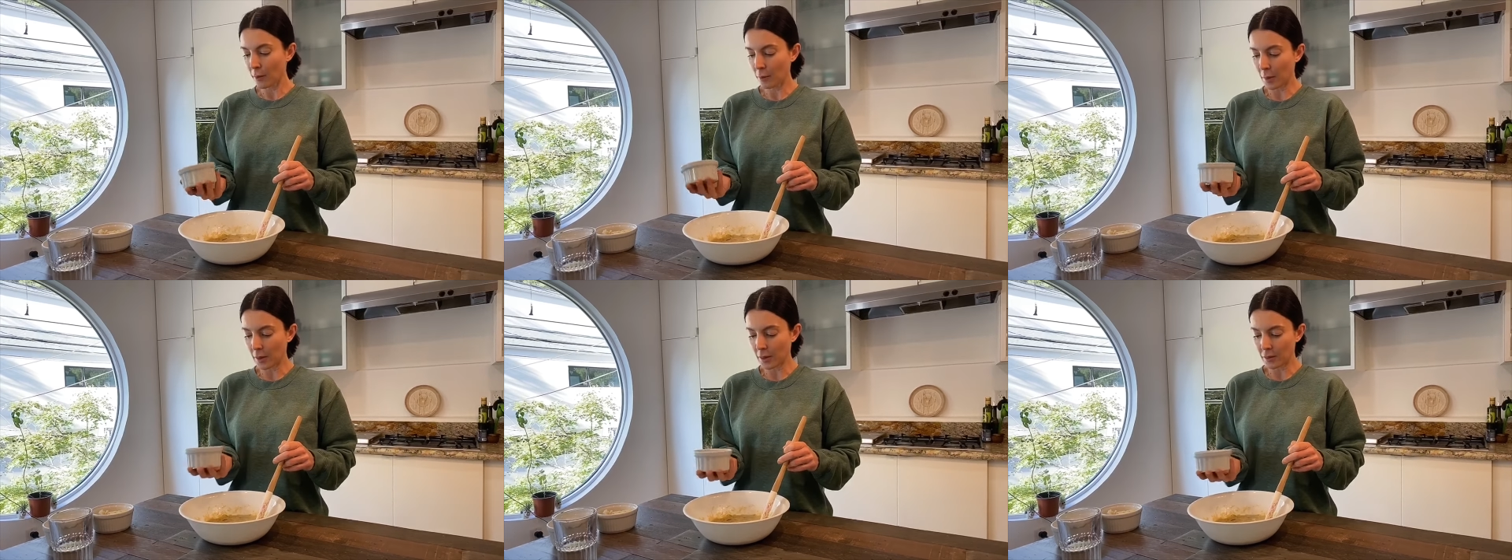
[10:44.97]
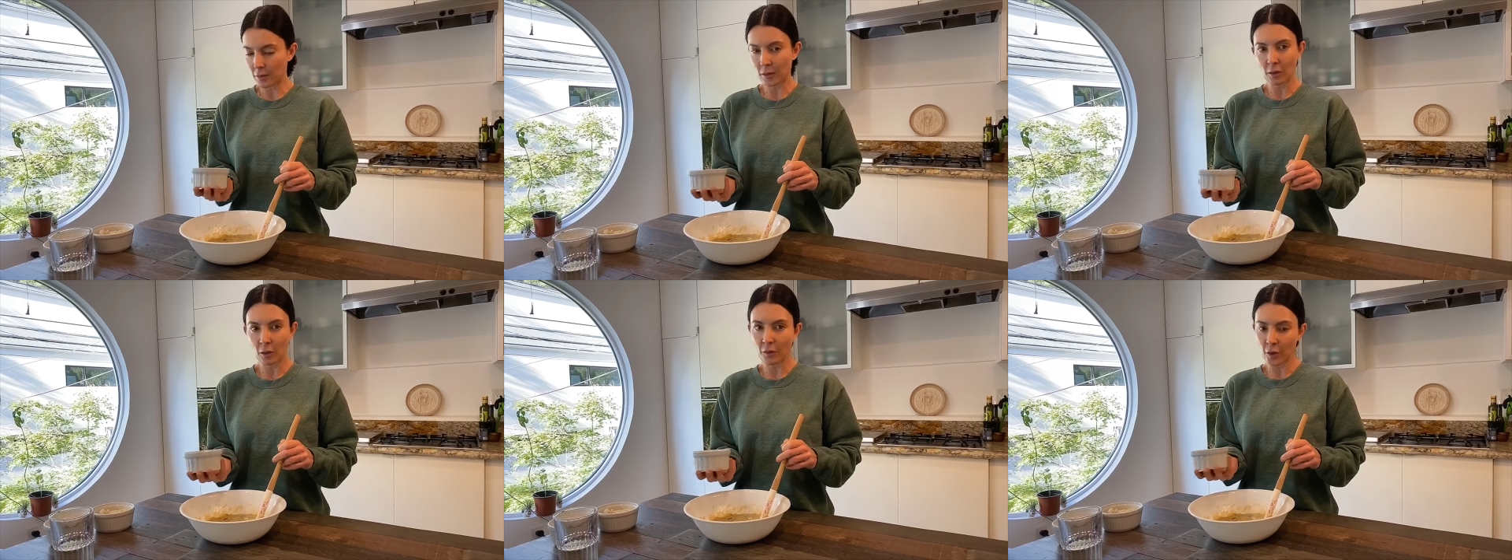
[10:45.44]
but
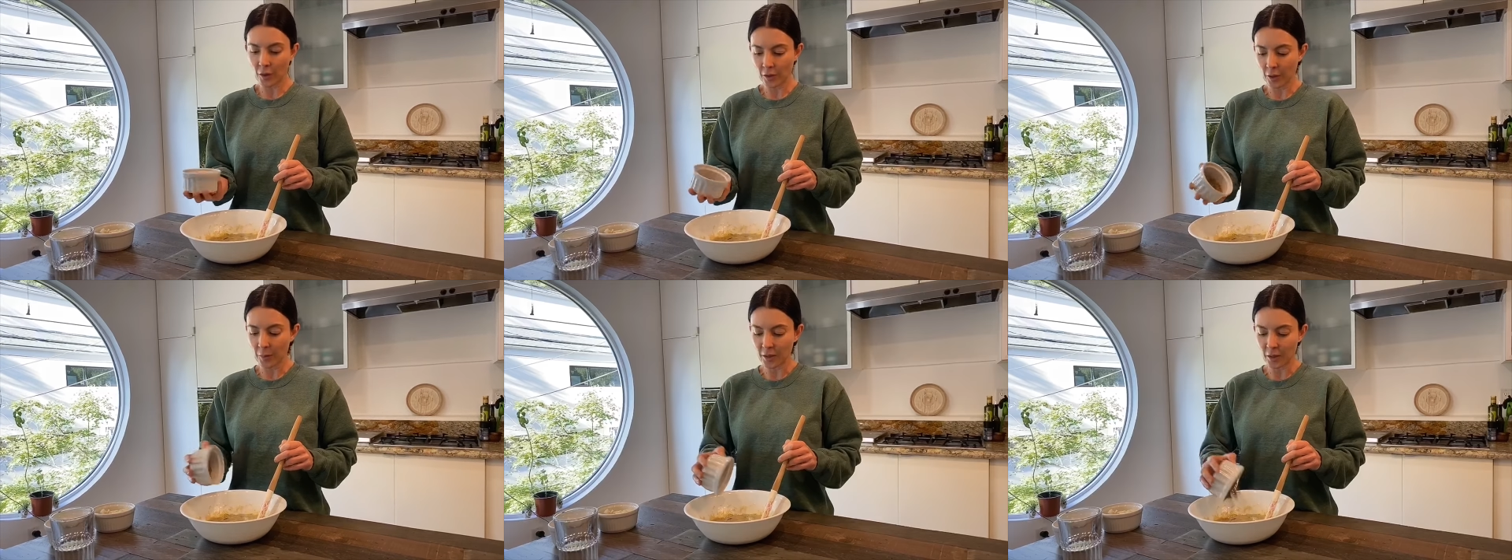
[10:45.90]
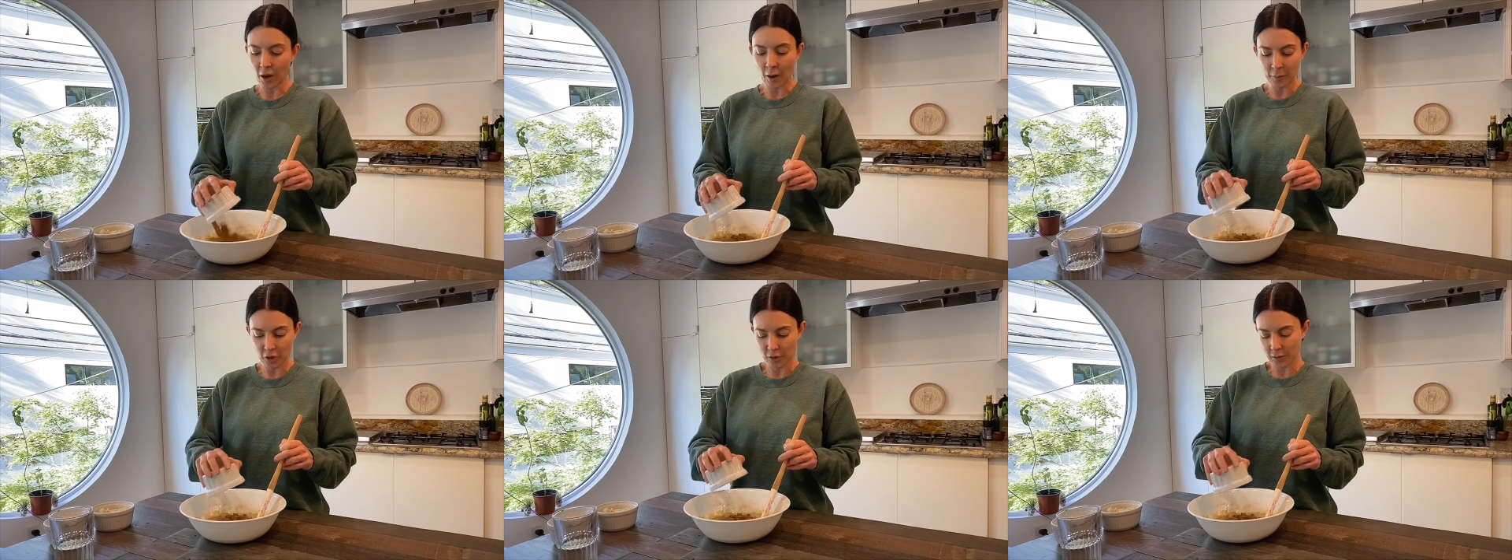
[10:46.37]
there are very limited
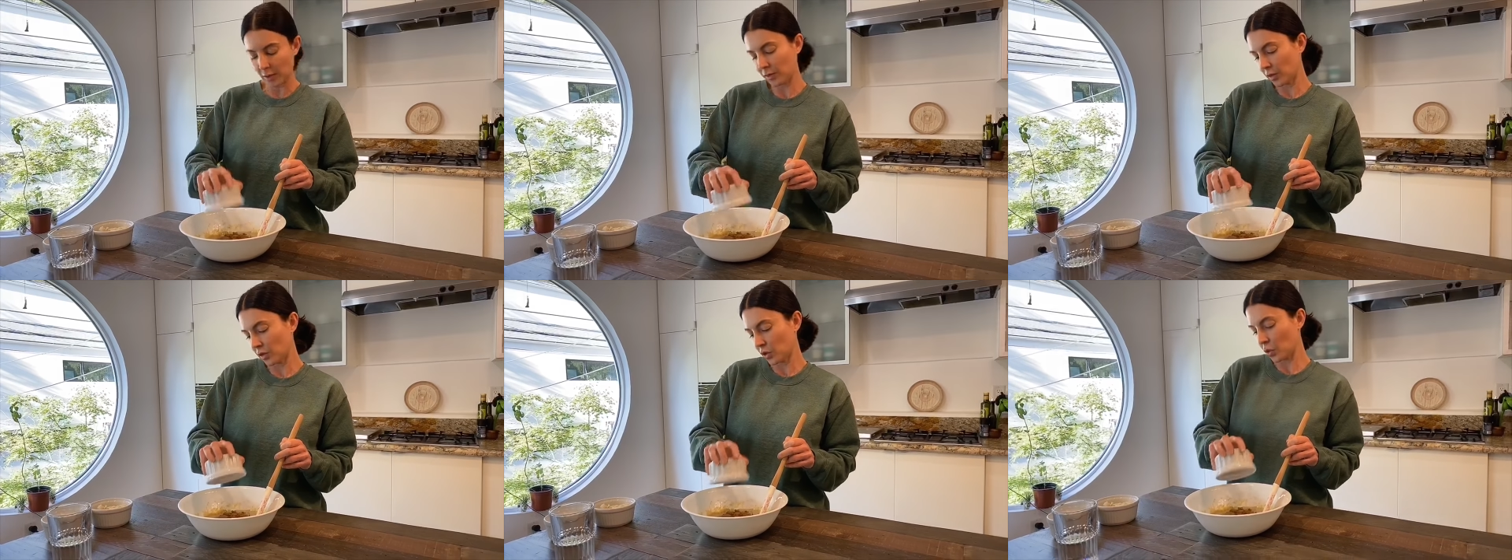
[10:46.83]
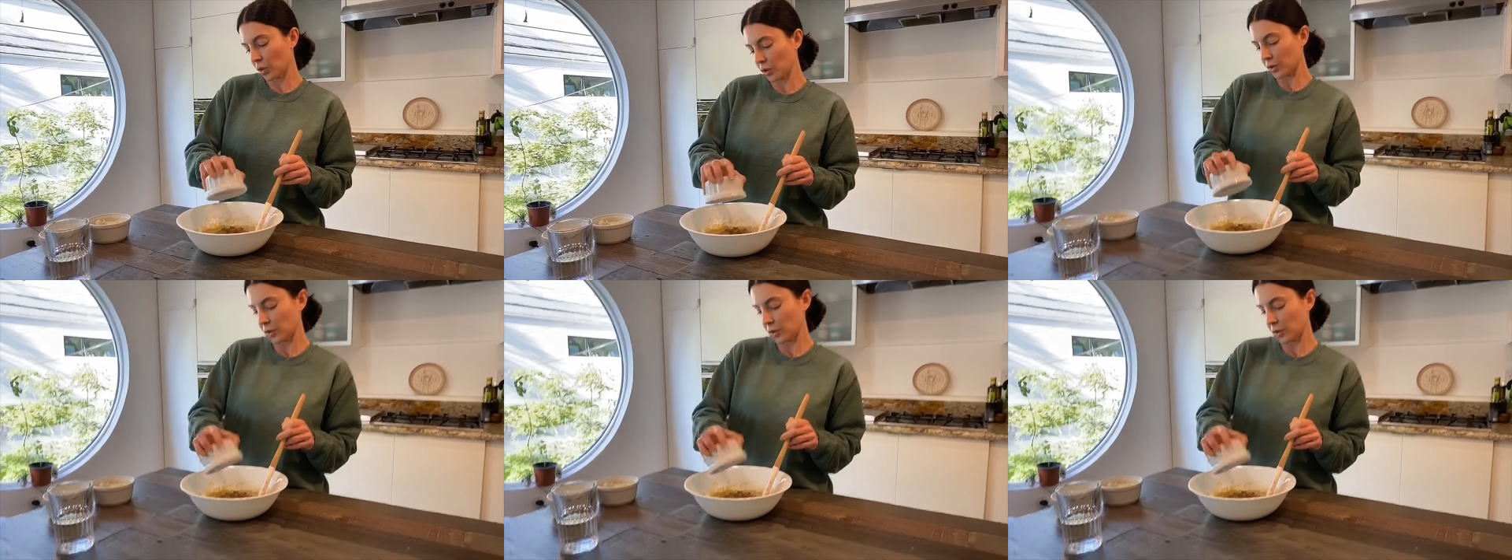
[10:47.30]
options at the store. So